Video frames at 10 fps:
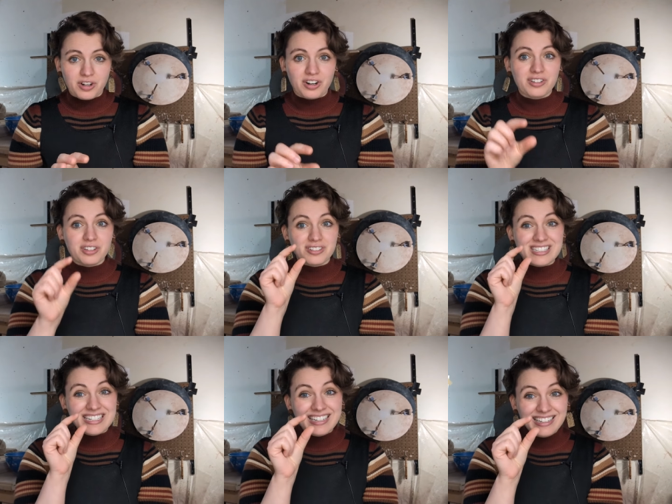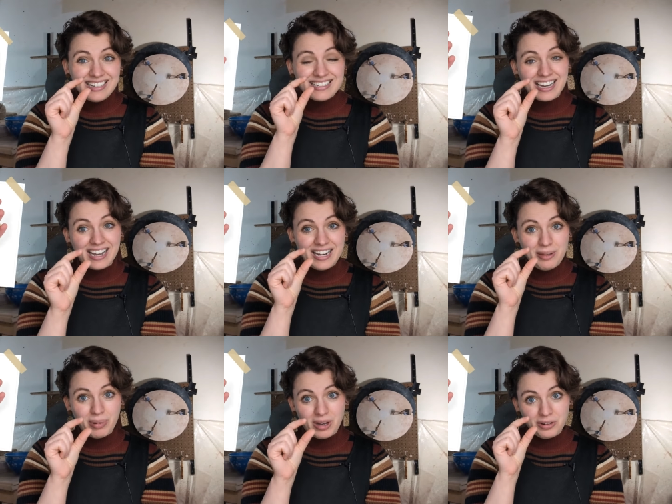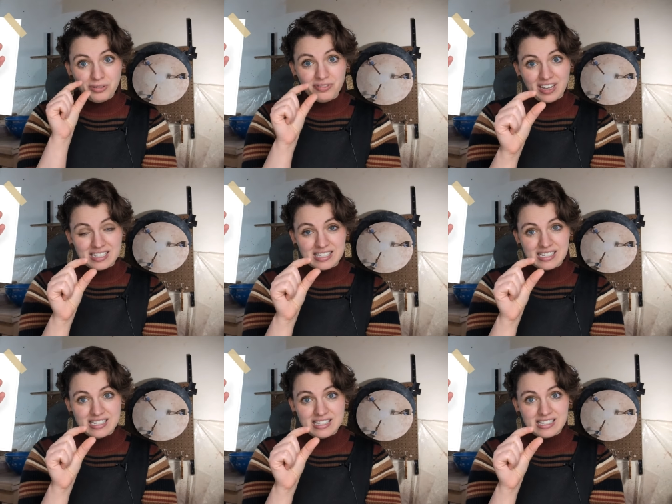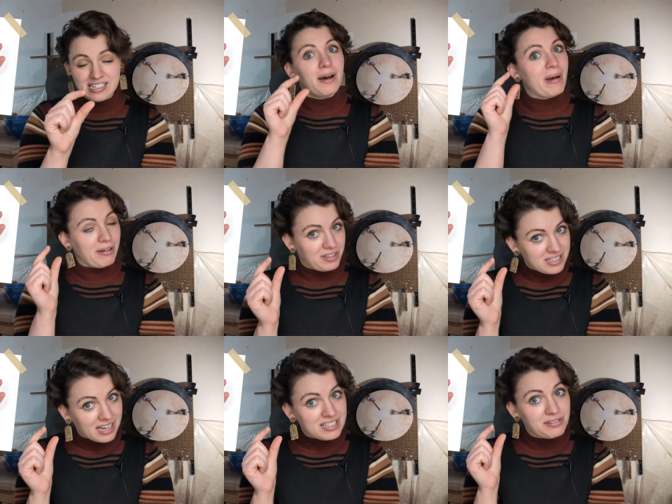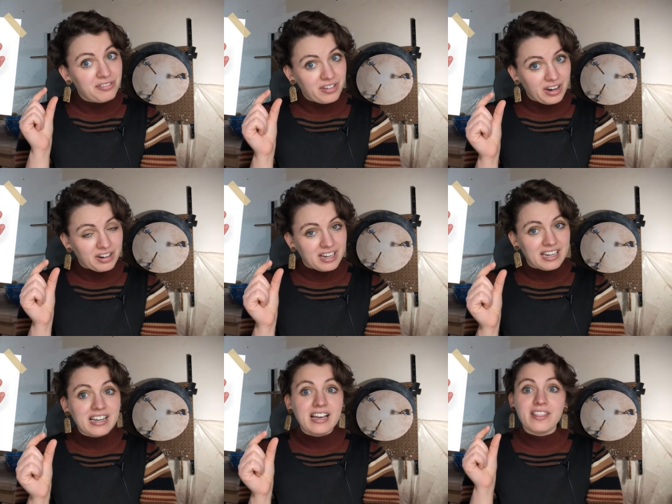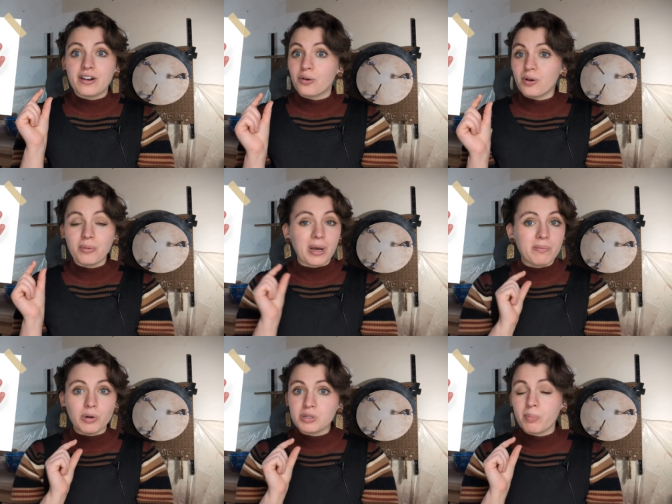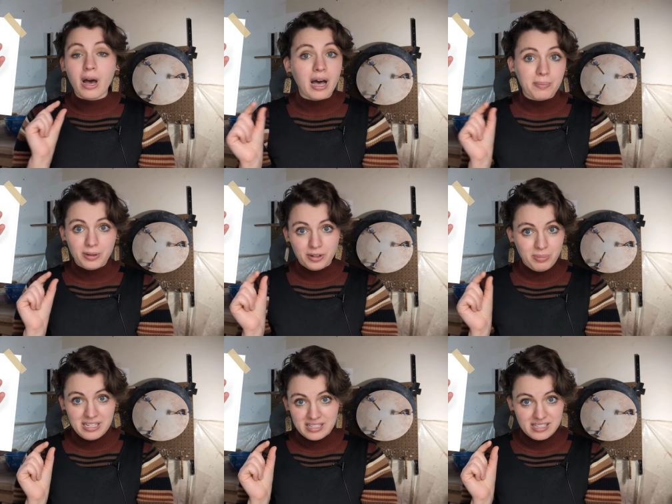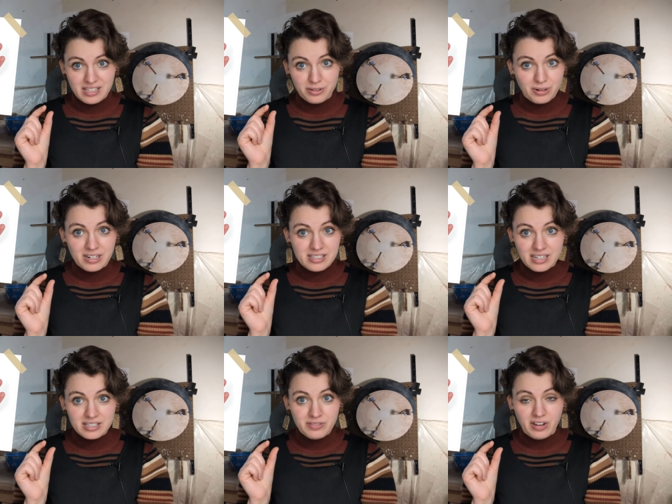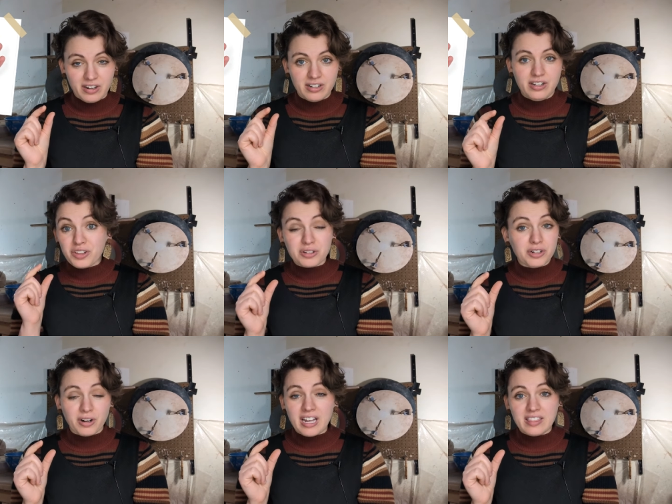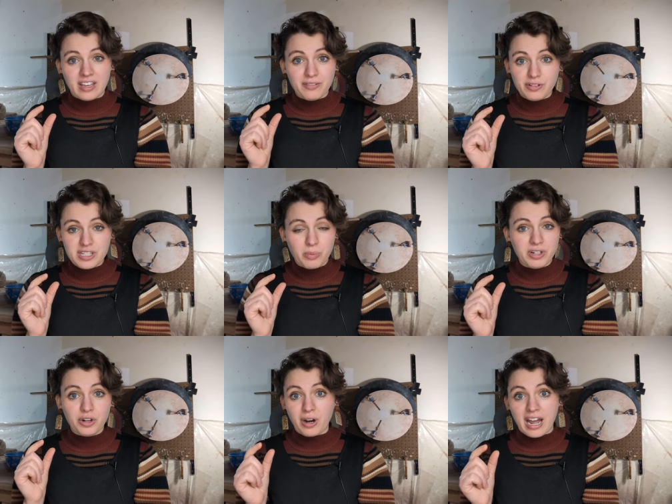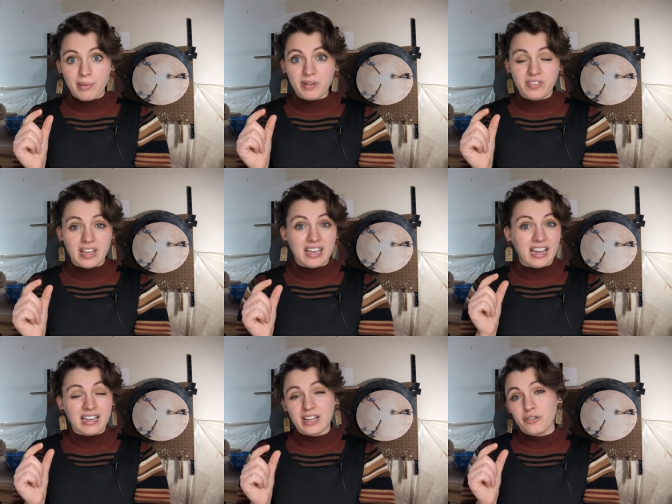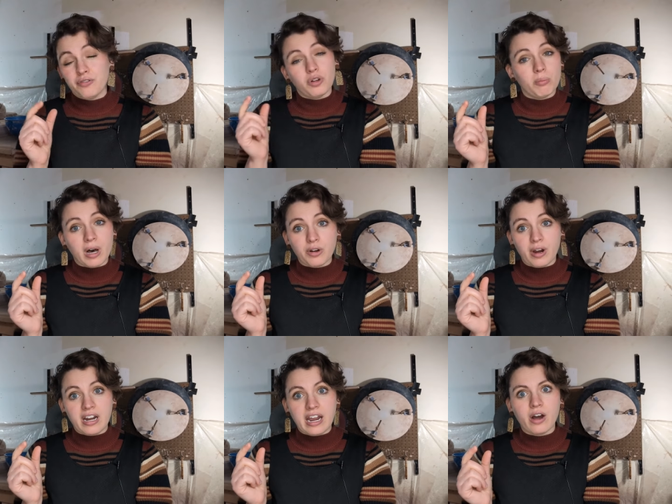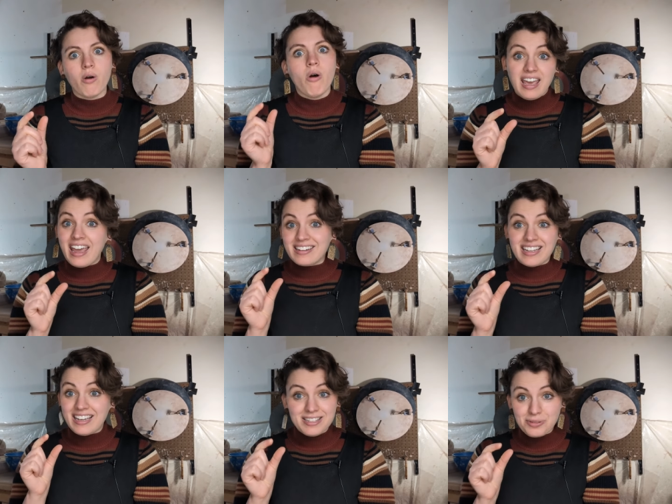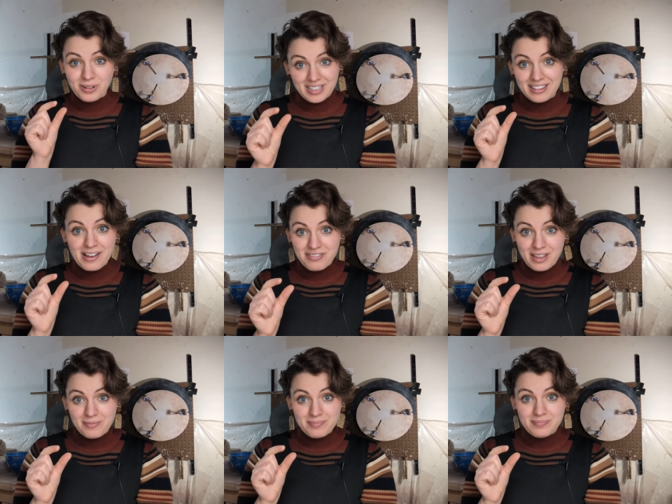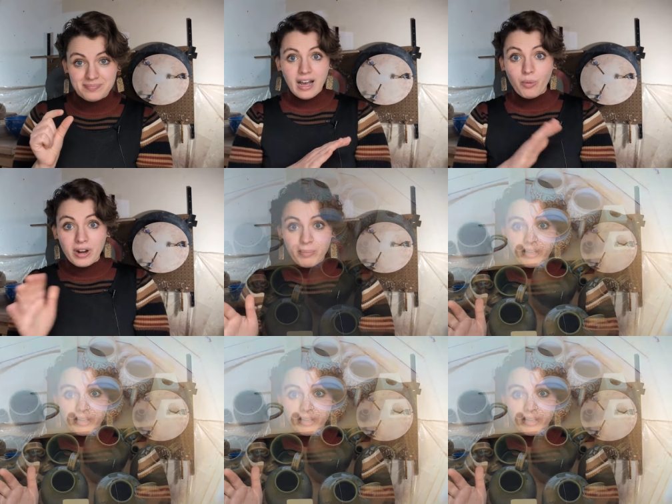are, they're teeny tiny bottled vases about the size of a fairy that are one of my most popular pieces at the Renaissance Fair. They're a great thing for someone to grab if they can't get a full mug right now, and kids really love them. I want to